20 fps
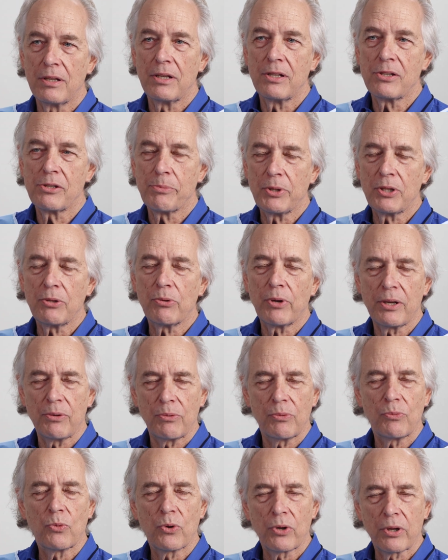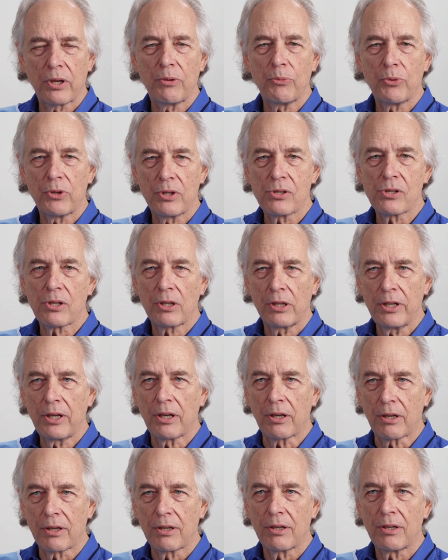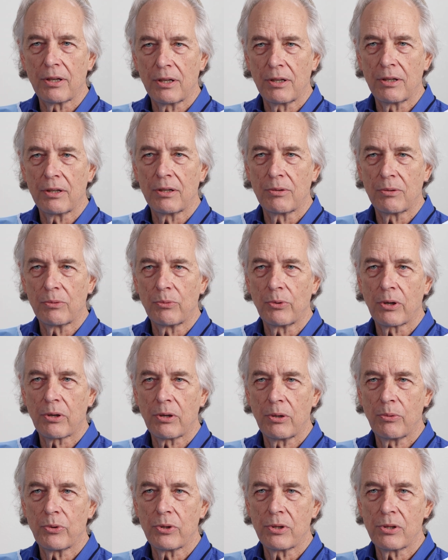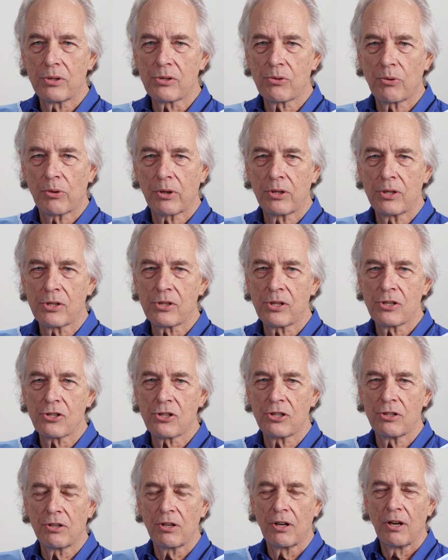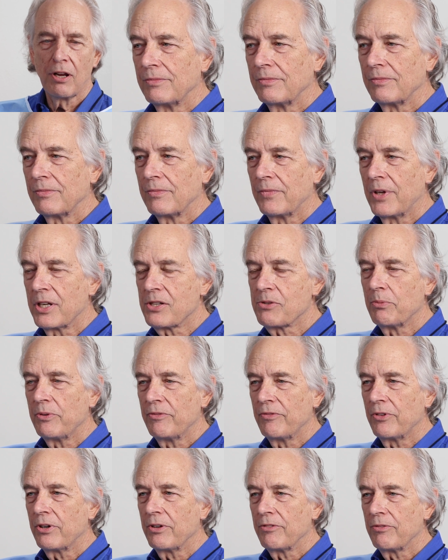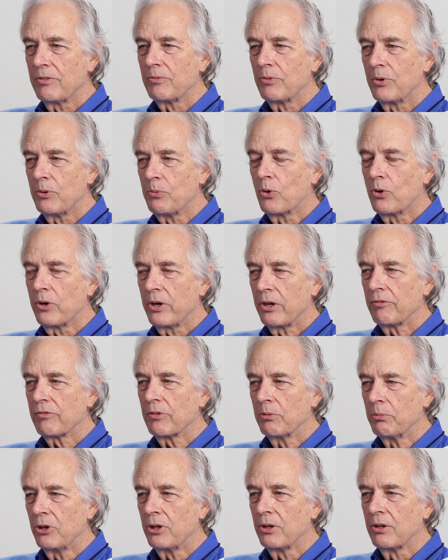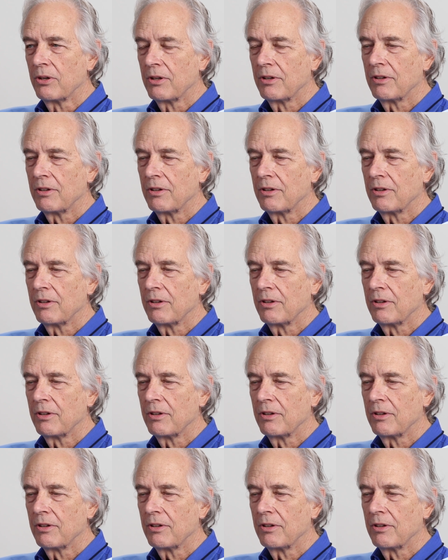It's been great working with this clinic, working with this organization. That's been very rewarding for me.